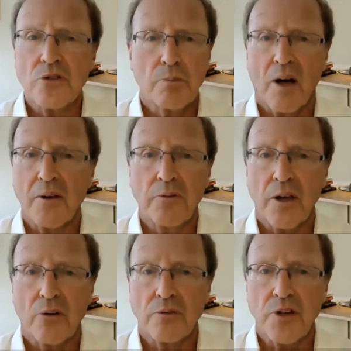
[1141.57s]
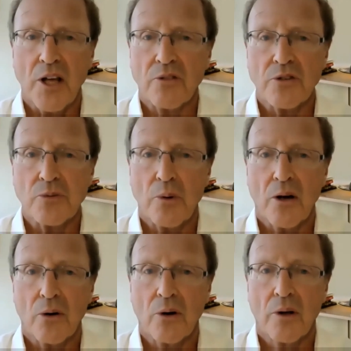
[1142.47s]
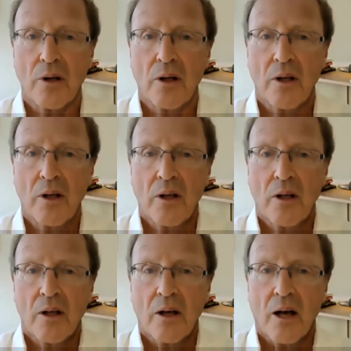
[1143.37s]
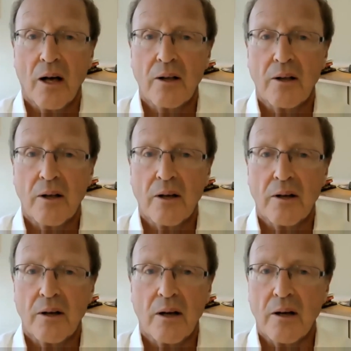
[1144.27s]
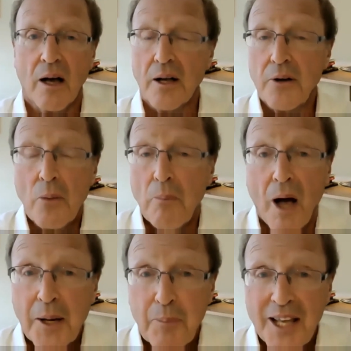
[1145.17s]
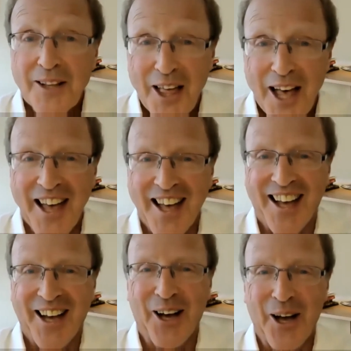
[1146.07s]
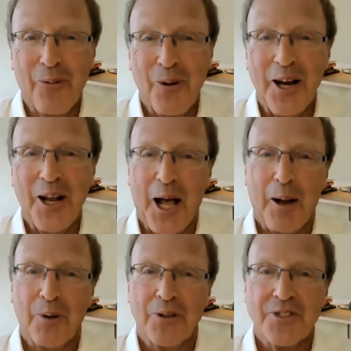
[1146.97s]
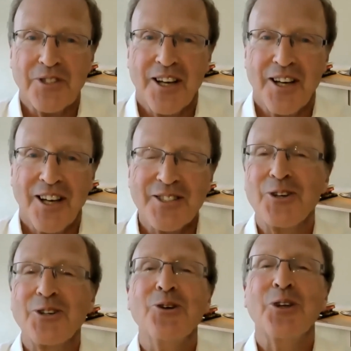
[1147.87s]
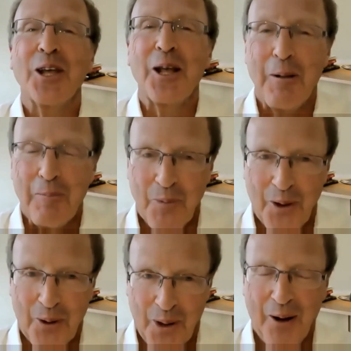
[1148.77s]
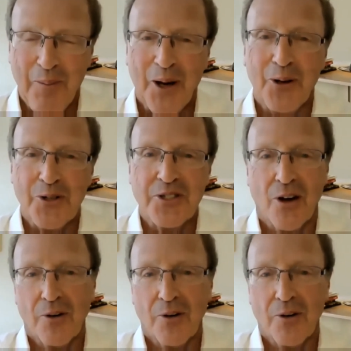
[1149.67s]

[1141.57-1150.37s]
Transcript: my fear of death as well. I don't mind being there when it happens. So Judy, how about yourself?